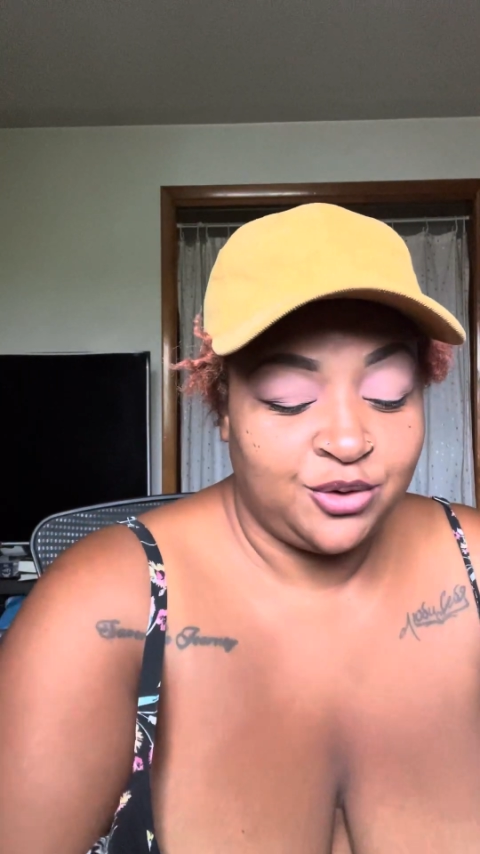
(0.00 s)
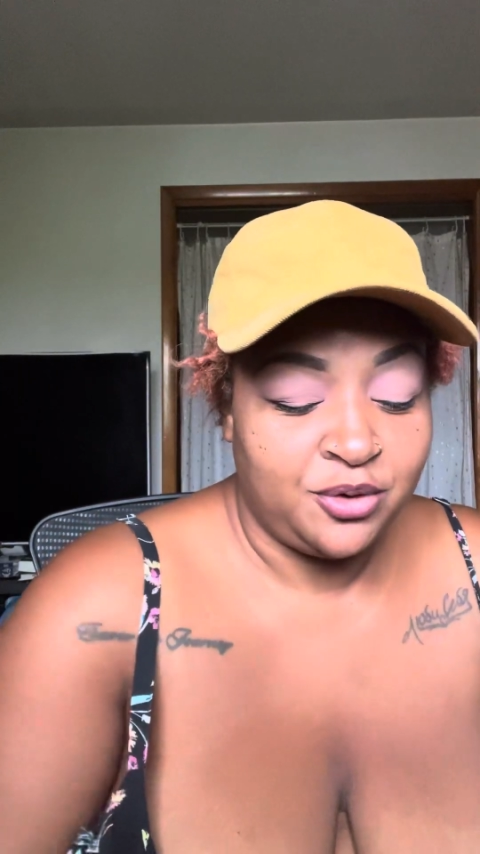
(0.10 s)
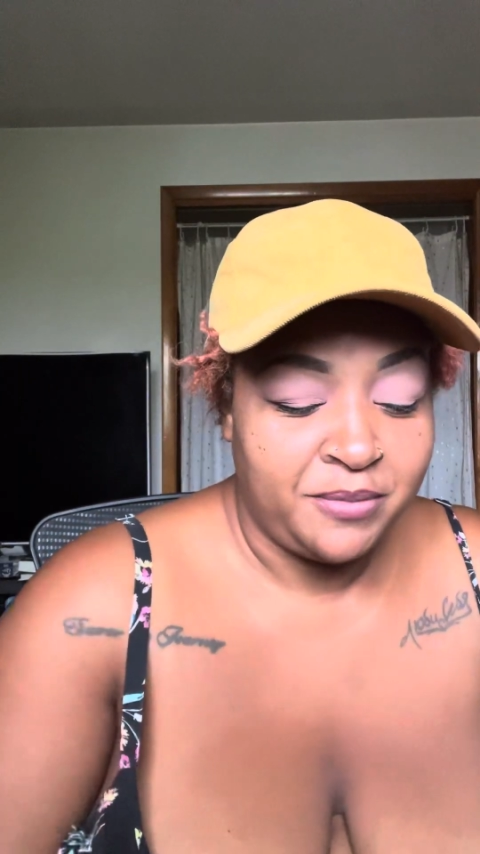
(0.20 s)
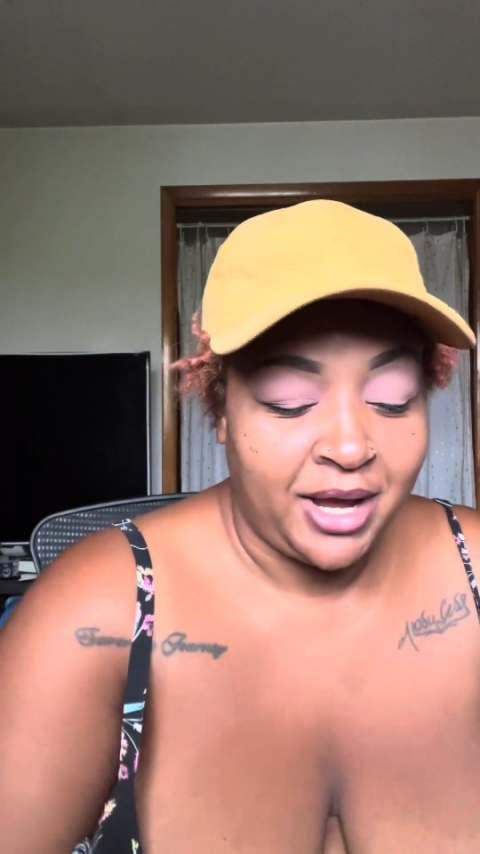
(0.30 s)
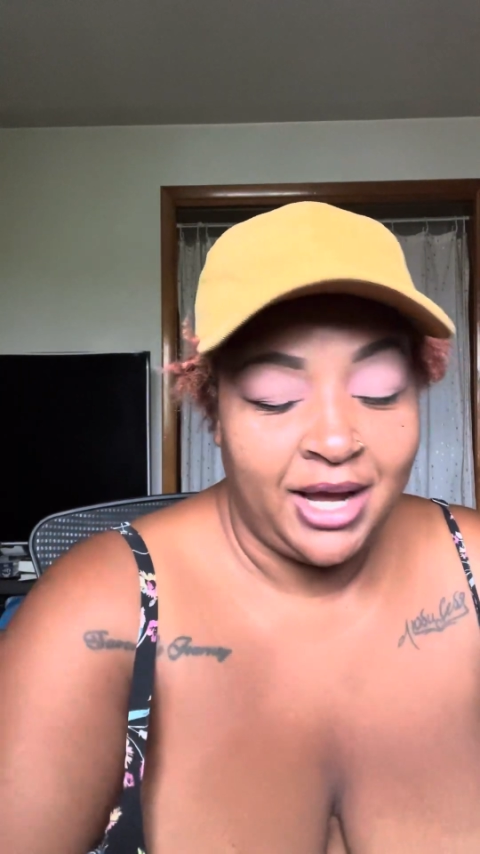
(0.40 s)

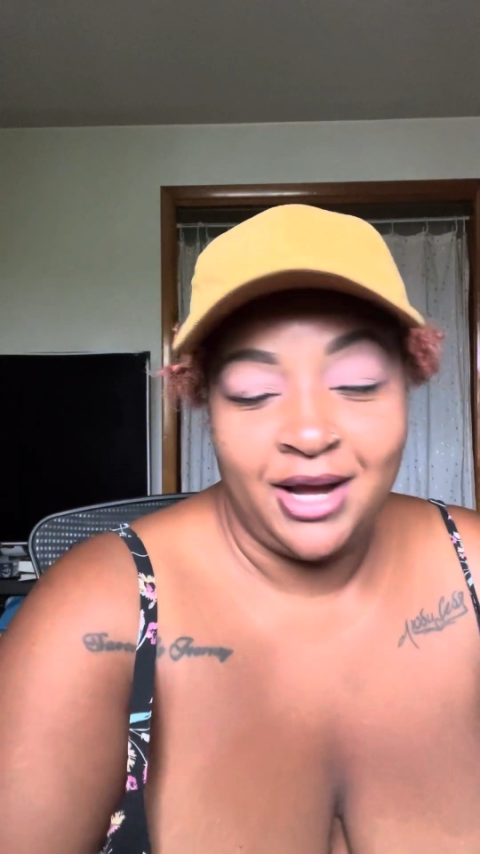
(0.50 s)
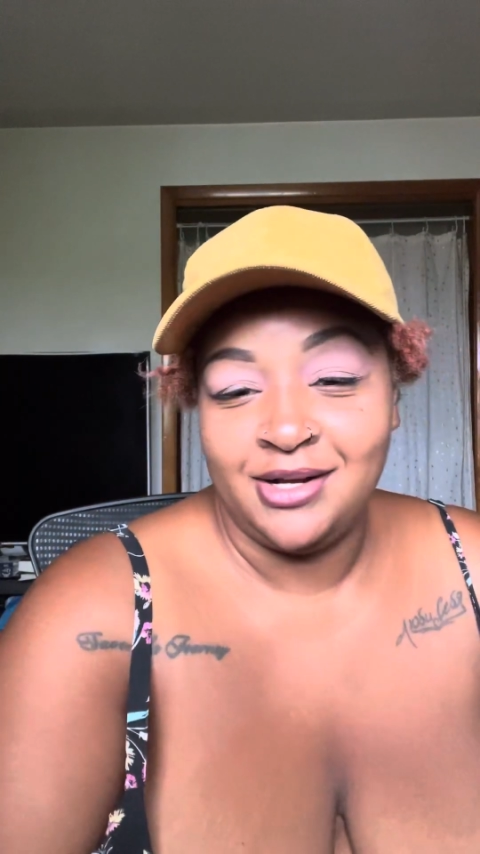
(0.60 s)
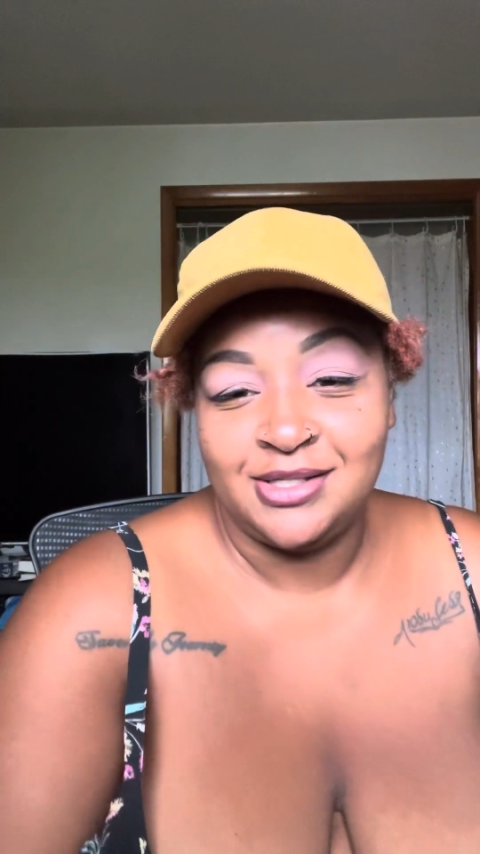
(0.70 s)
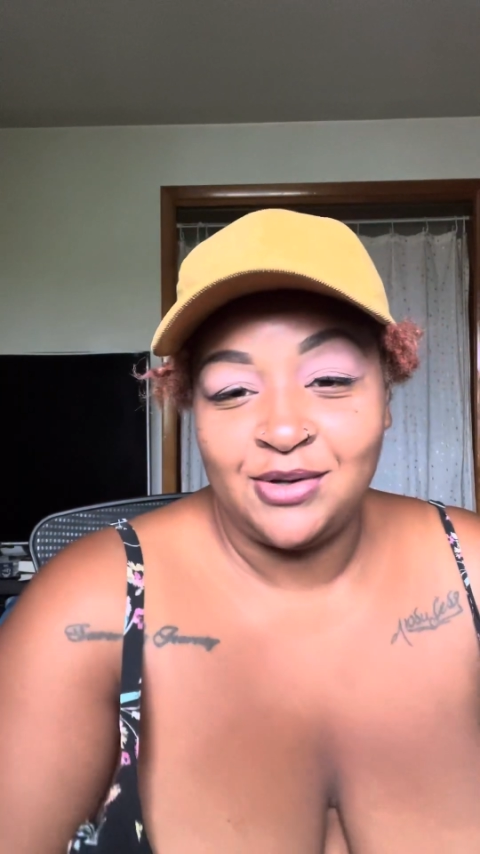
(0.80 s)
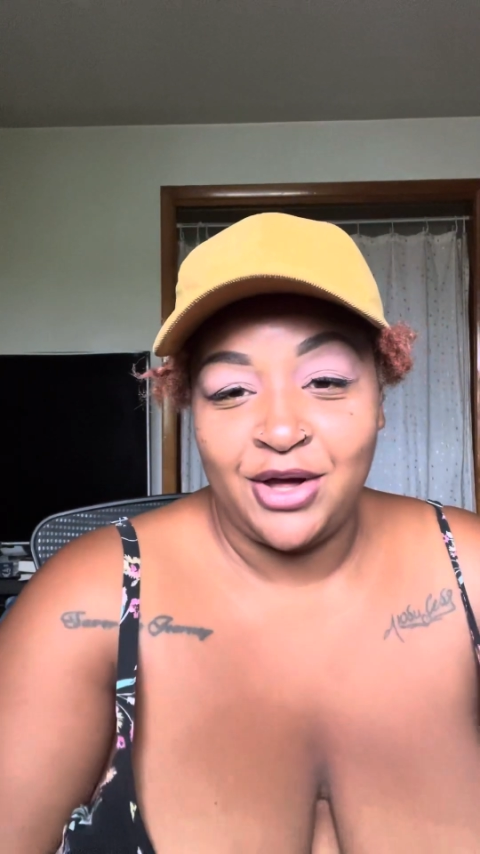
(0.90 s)
doing my
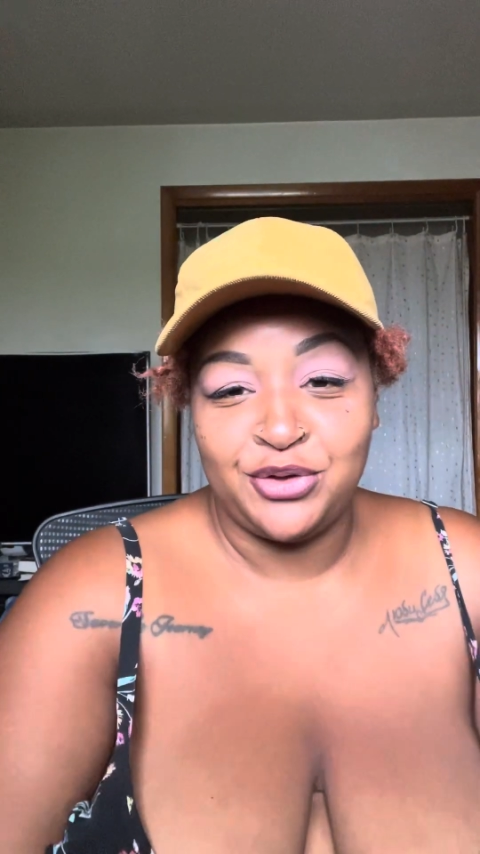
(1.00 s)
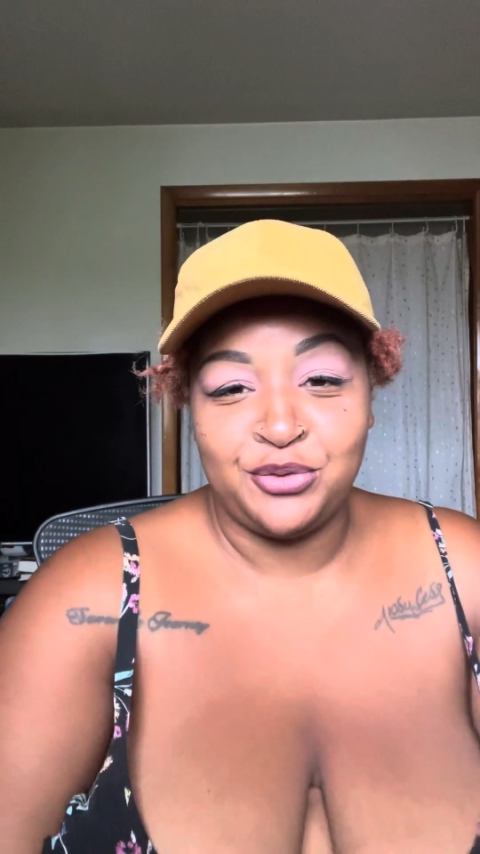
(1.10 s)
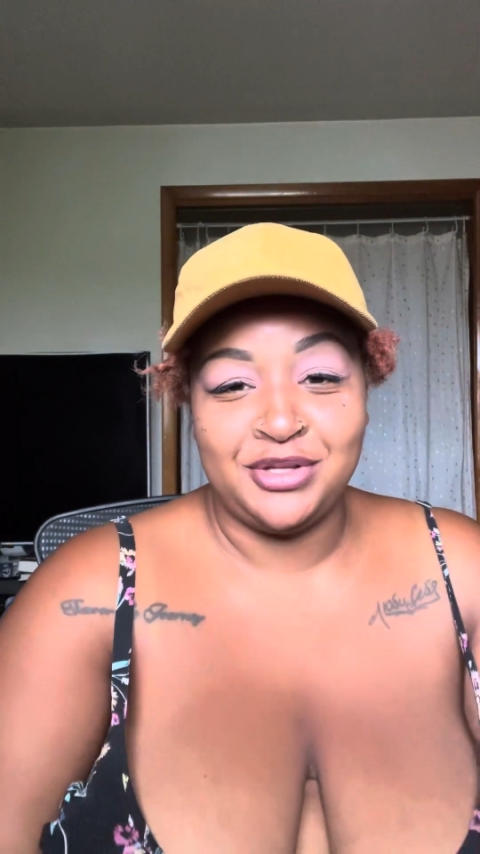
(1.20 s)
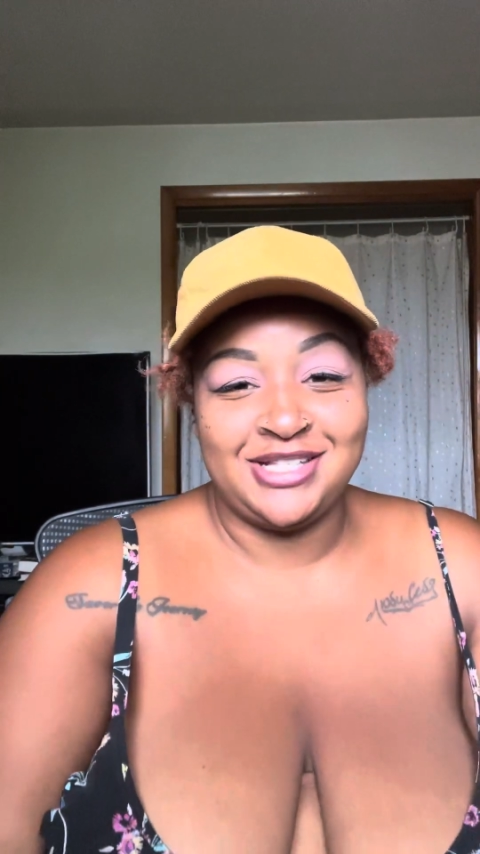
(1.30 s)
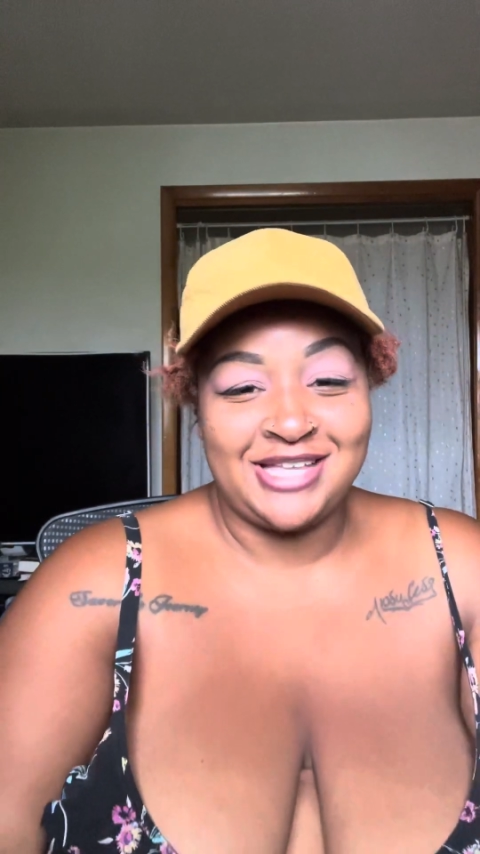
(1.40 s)
hair, so I threw this